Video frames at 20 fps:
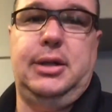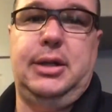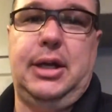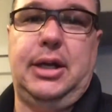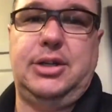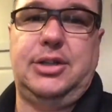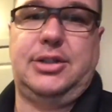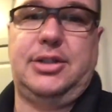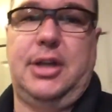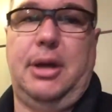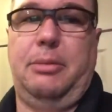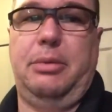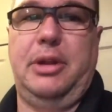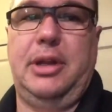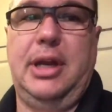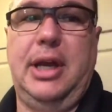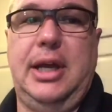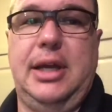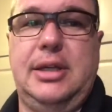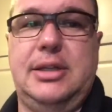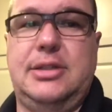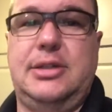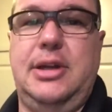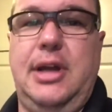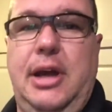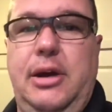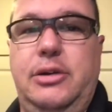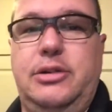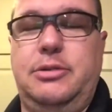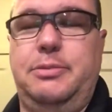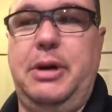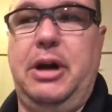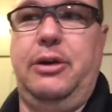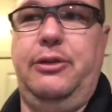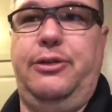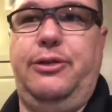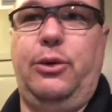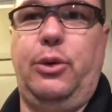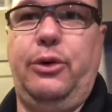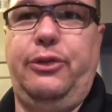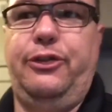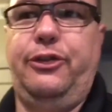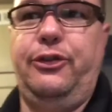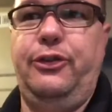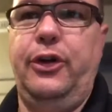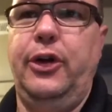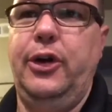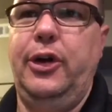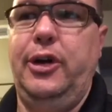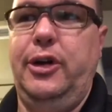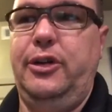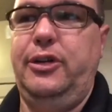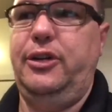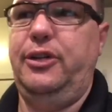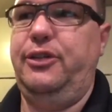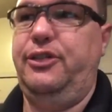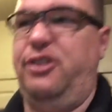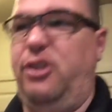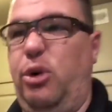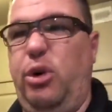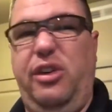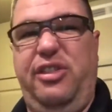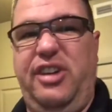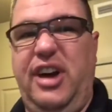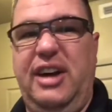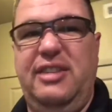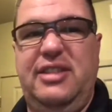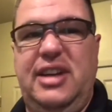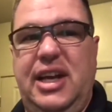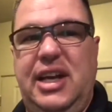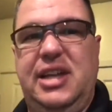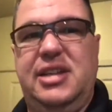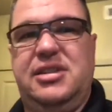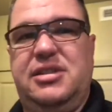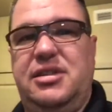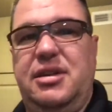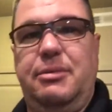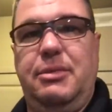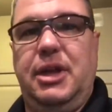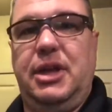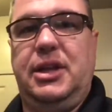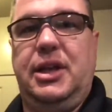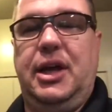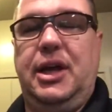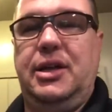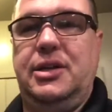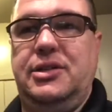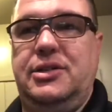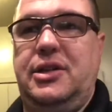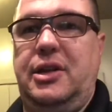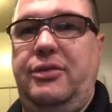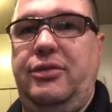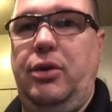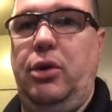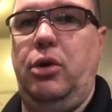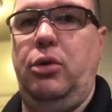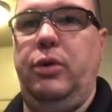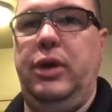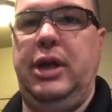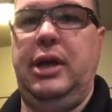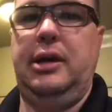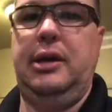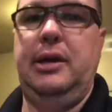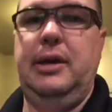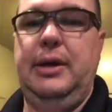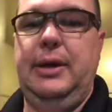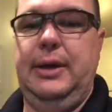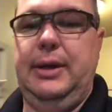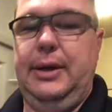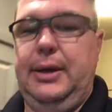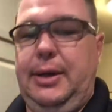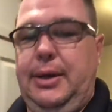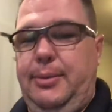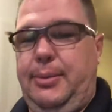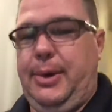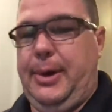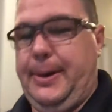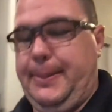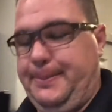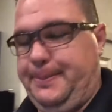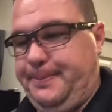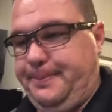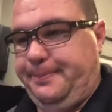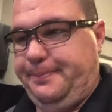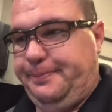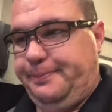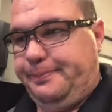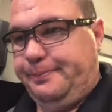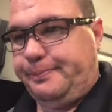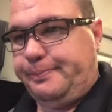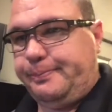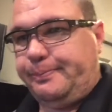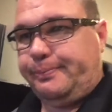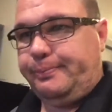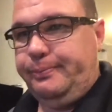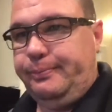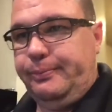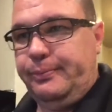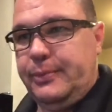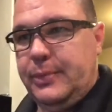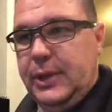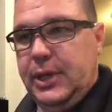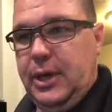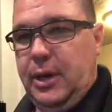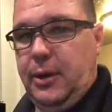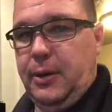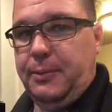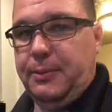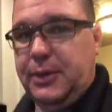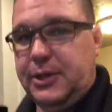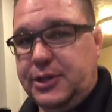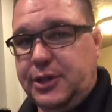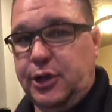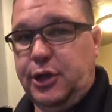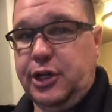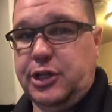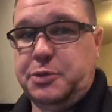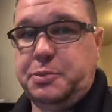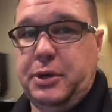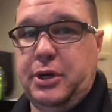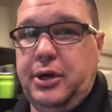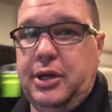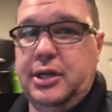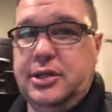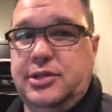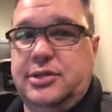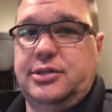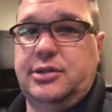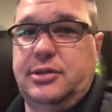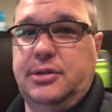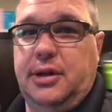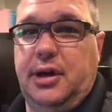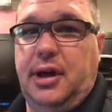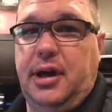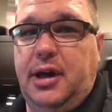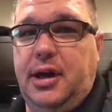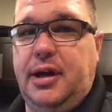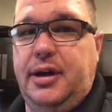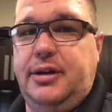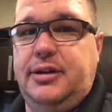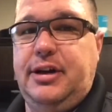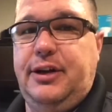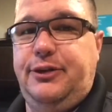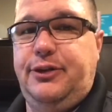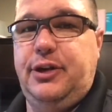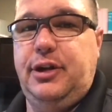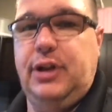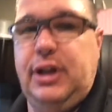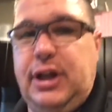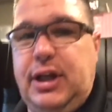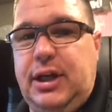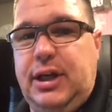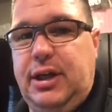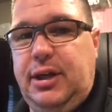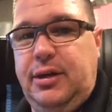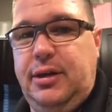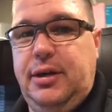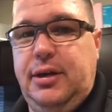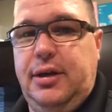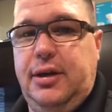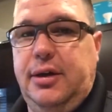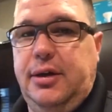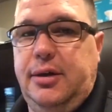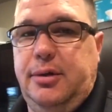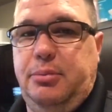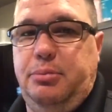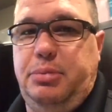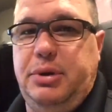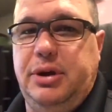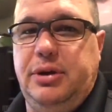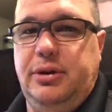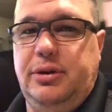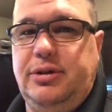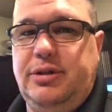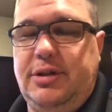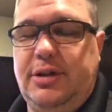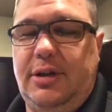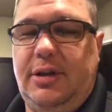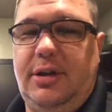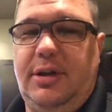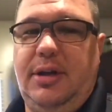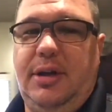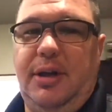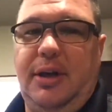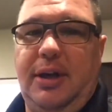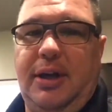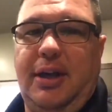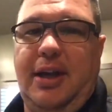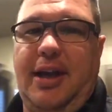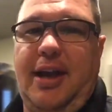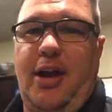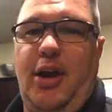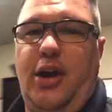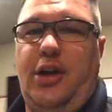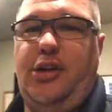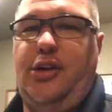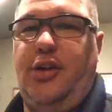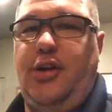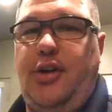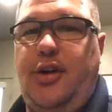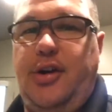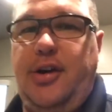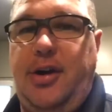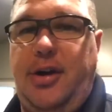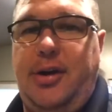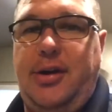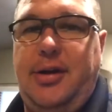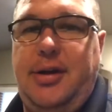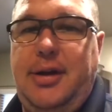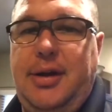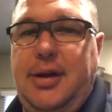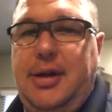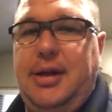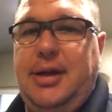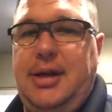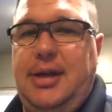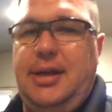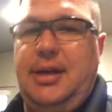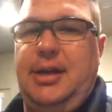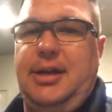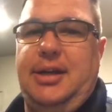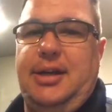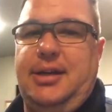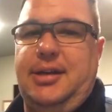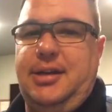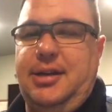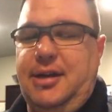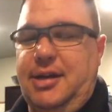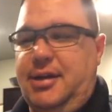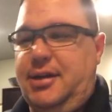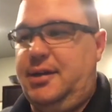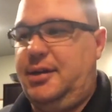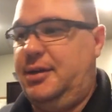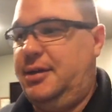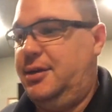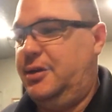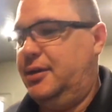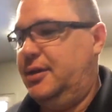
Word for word: not just a couple of days. Now it's about four, four or five days, something like that, instead of a whole week. But um, it's a good experience. Uh, definitely builds character, and and uh,